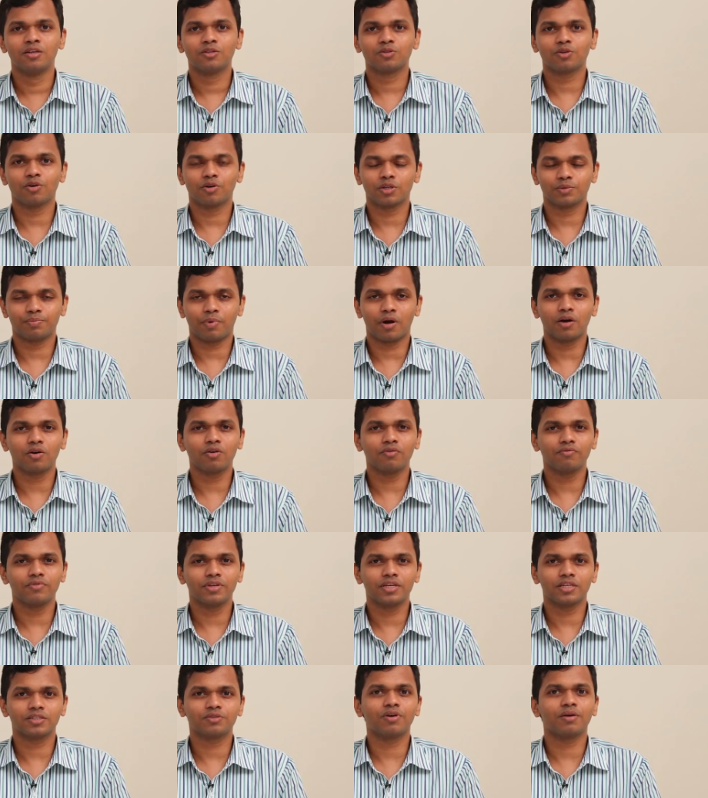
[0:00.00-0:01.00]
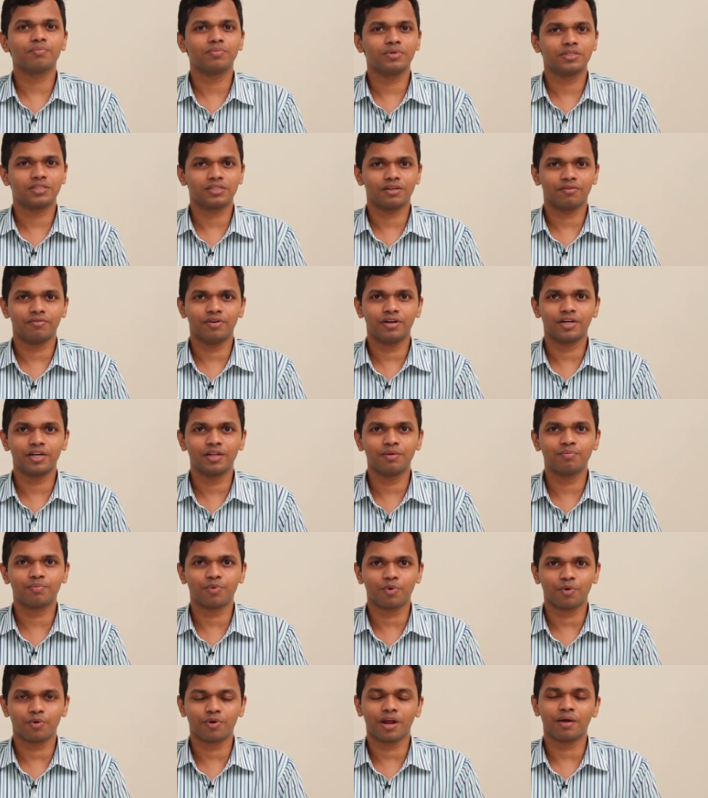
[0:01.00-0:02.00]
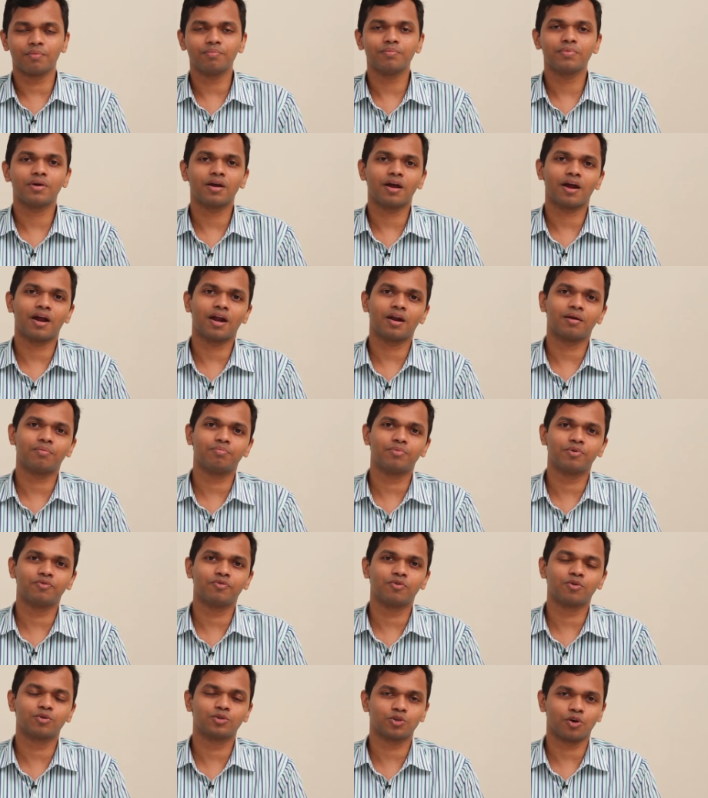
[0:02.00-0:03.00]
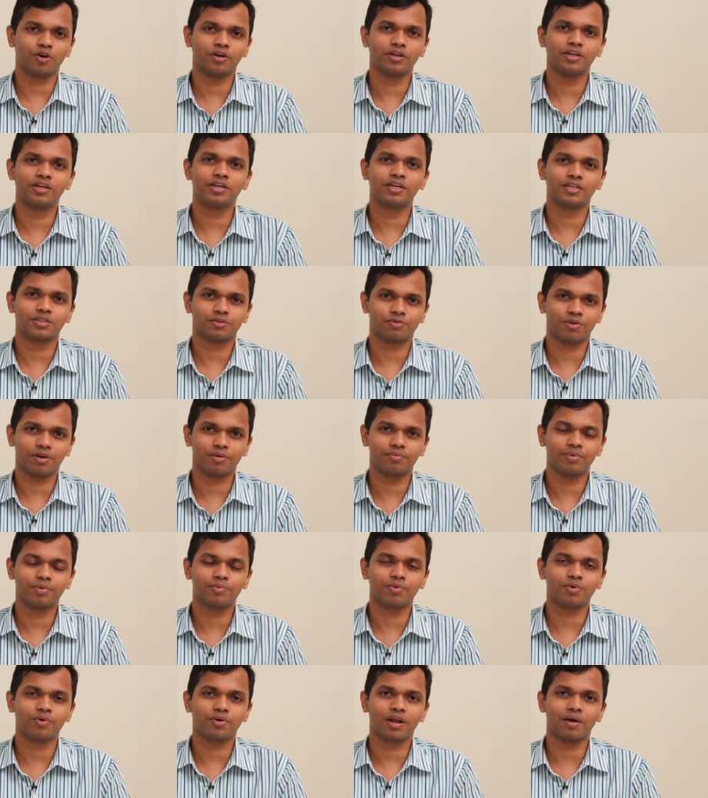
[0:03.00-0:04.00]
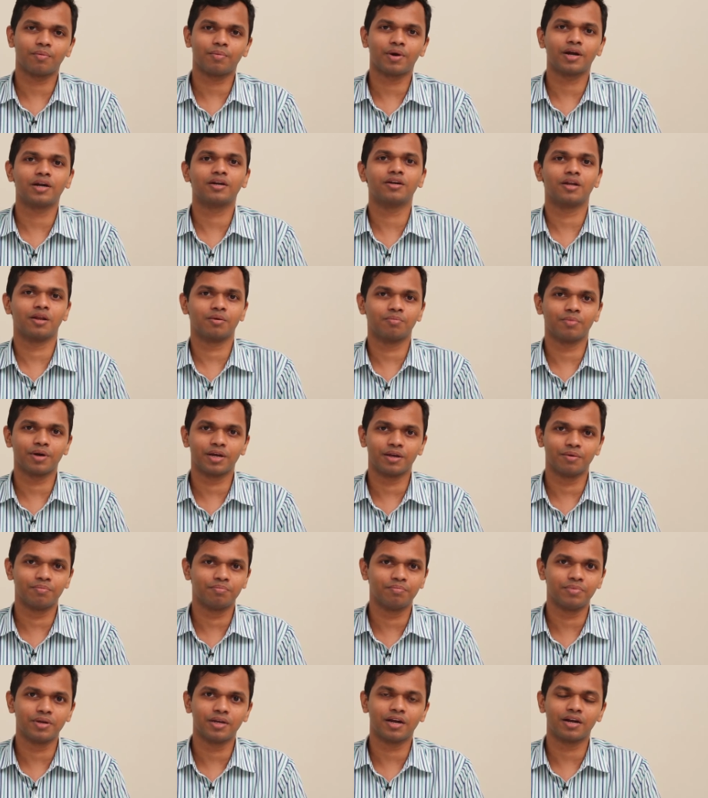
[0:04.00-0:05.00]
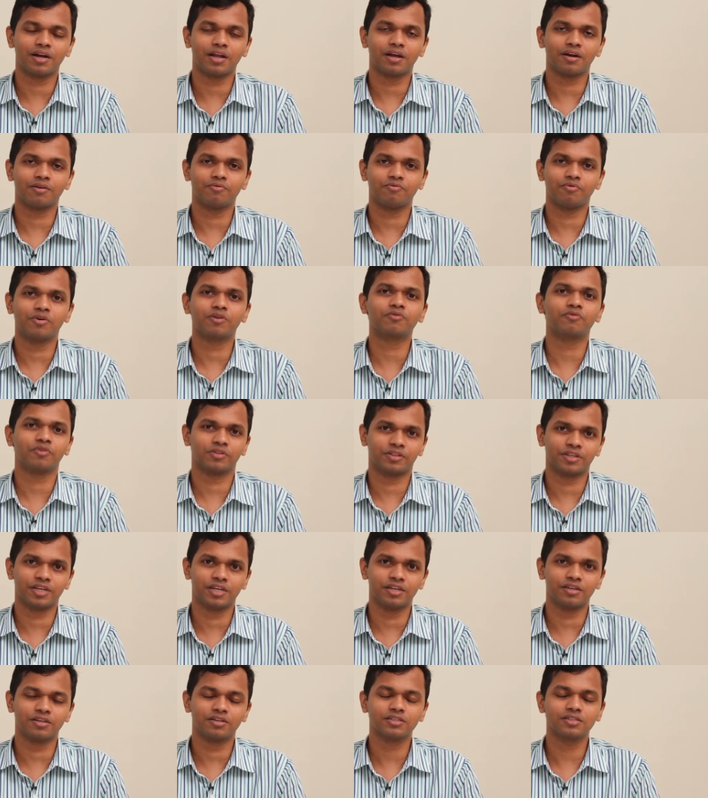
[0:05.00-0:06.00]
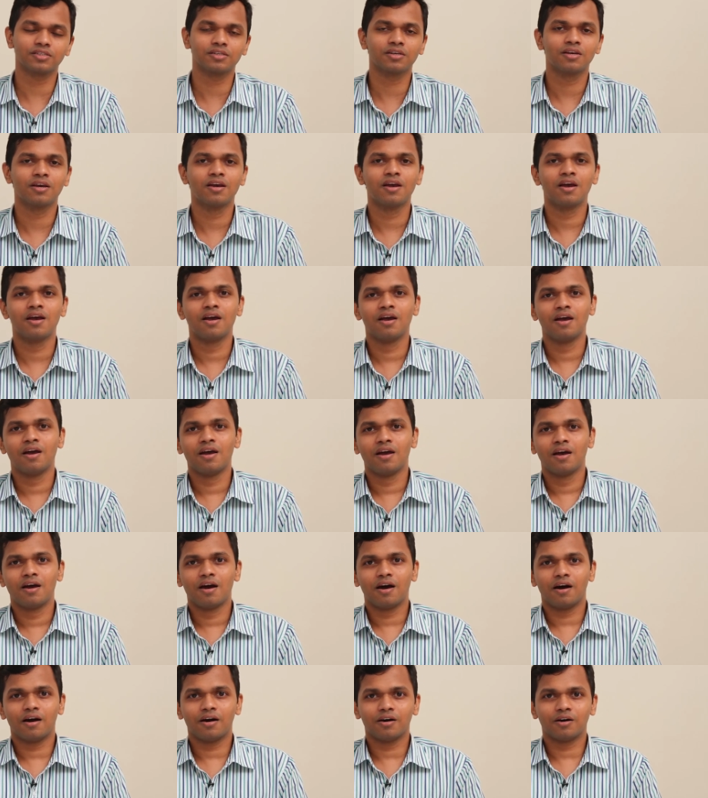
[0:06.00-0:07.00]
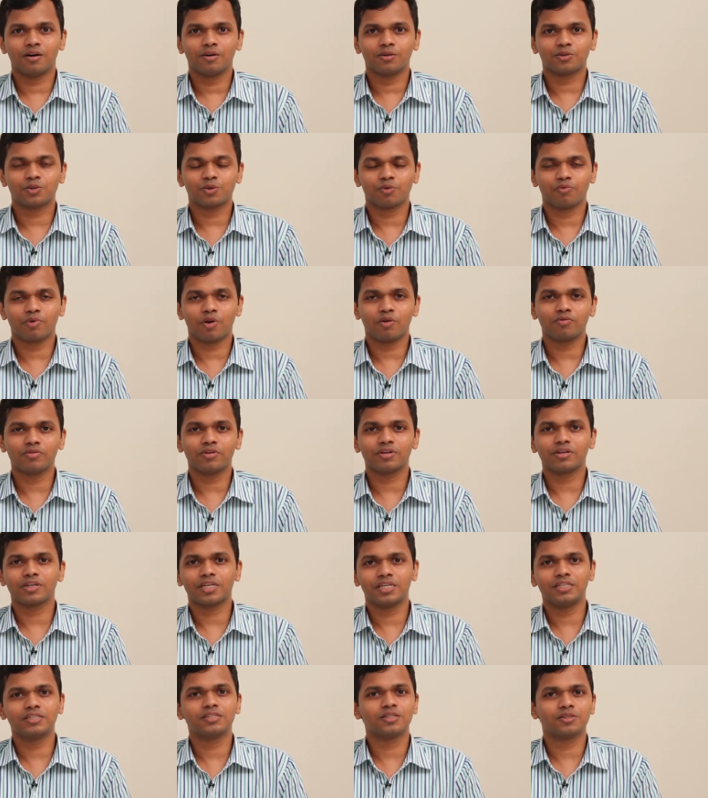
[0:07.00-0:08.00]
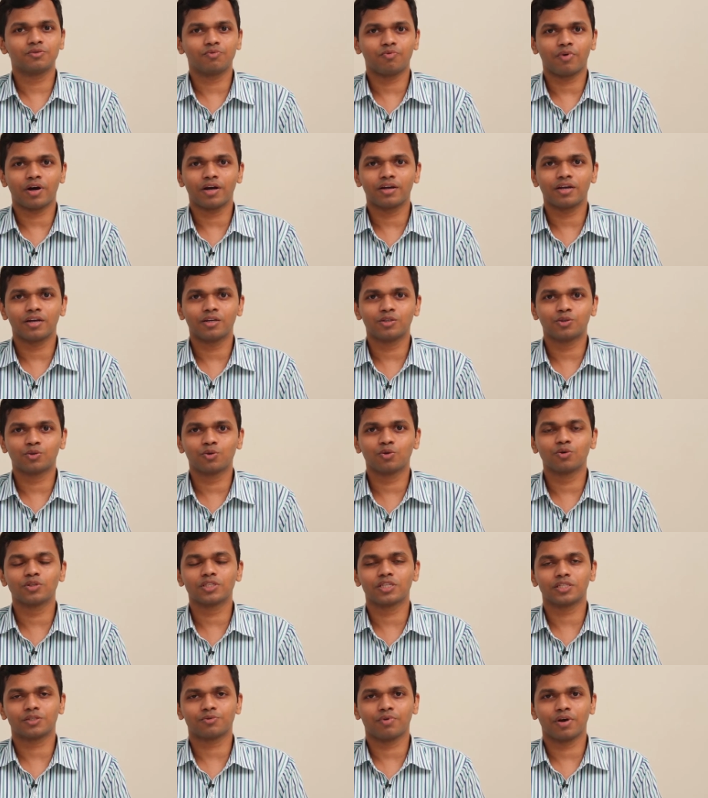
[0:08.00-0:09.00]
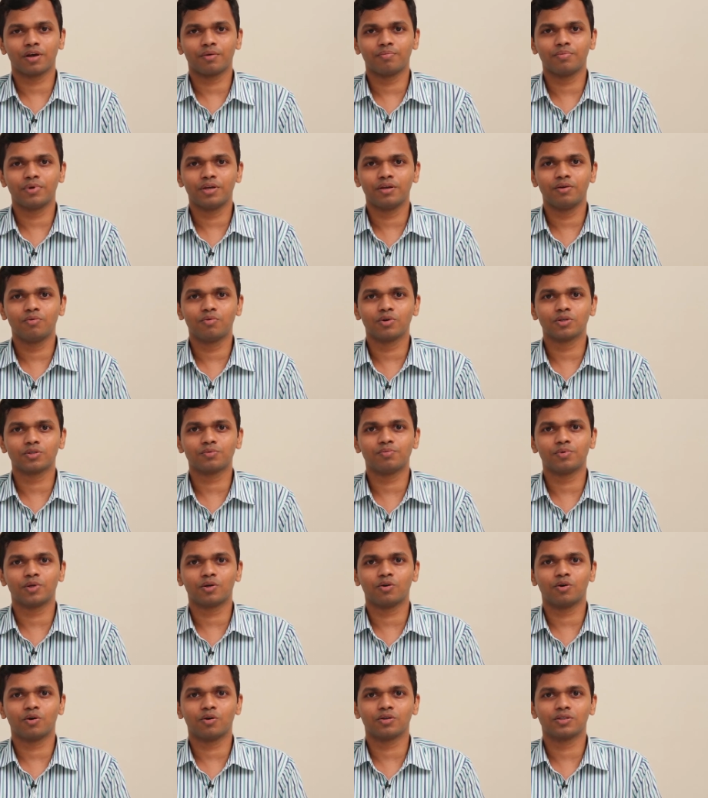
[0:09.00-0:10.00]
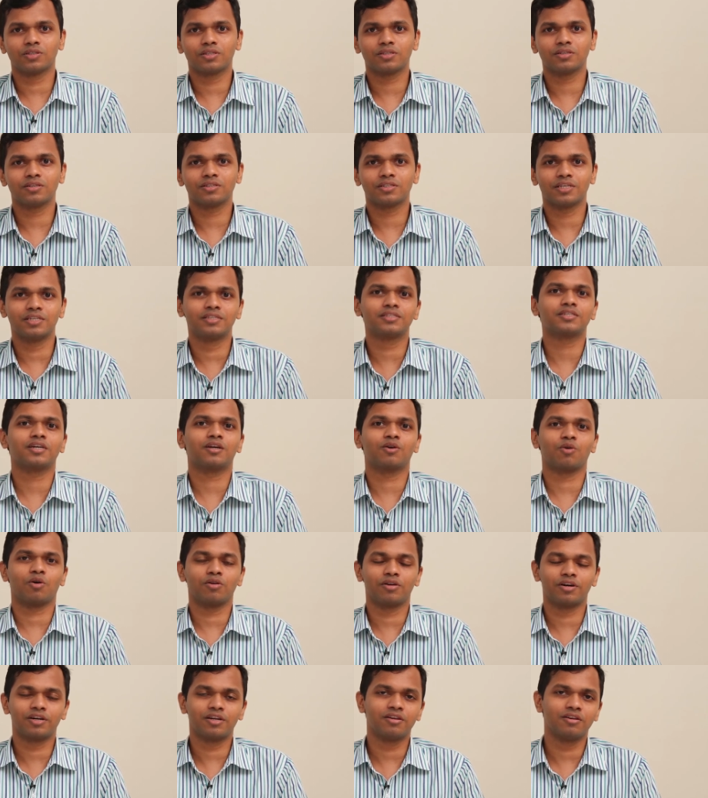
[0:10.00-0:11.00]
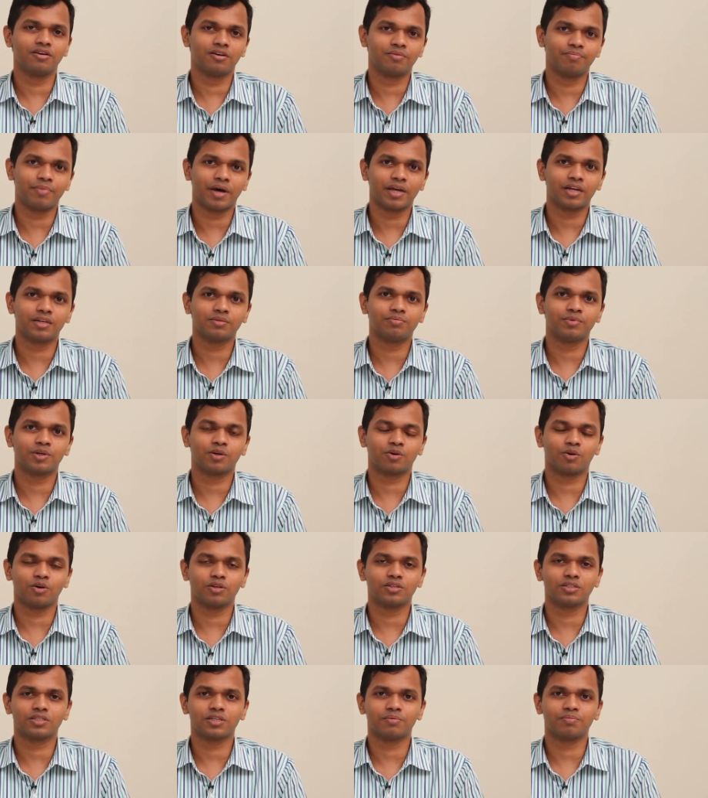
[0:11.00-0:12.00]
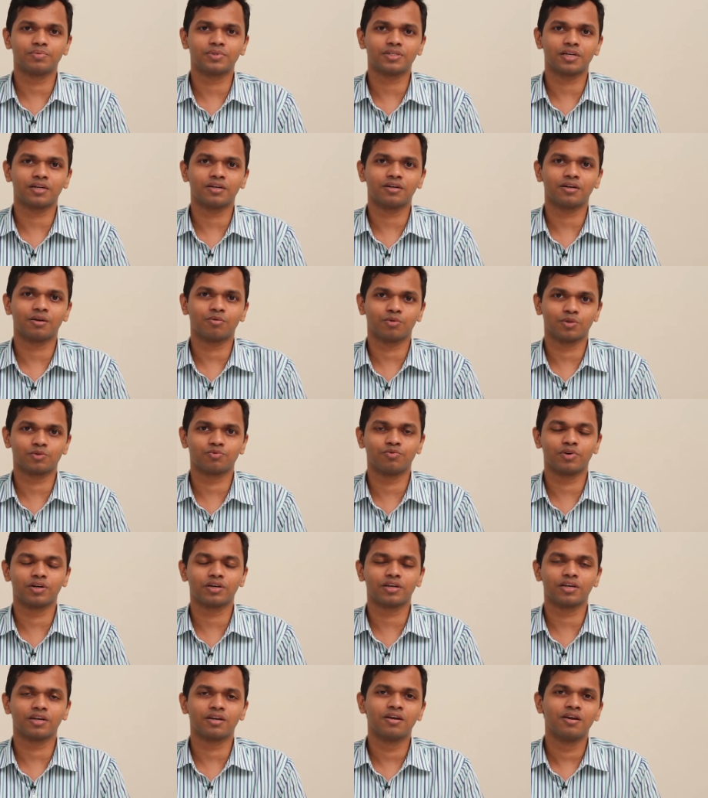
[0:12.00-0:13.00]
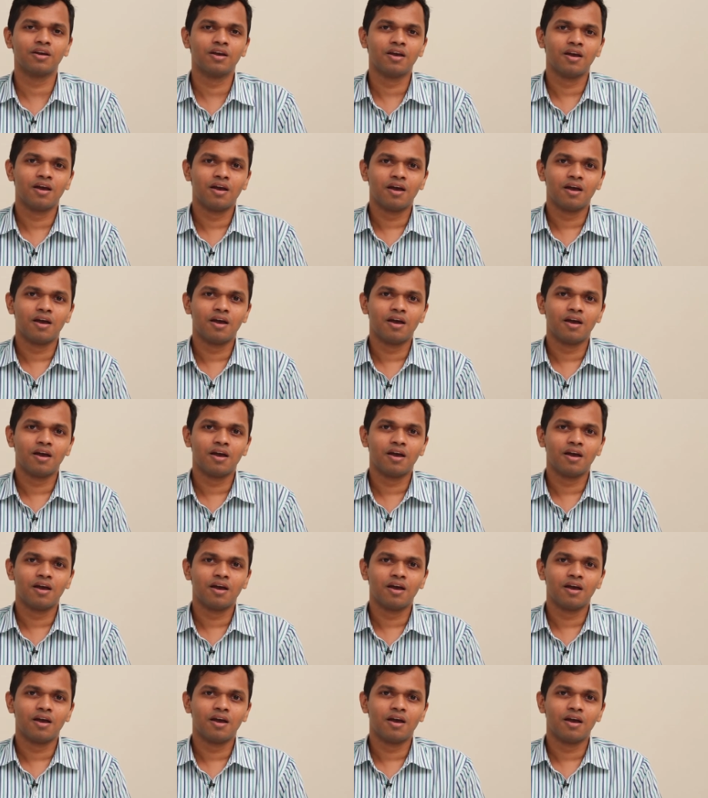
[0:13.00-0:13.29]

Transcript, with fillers: So I was part of the SYB 17 program and before joining SYB program I had done my MBA and I had worked for 3 years. Uh, so one of the reasons why I chose SYB was because since I had already learned management concepts and I was working,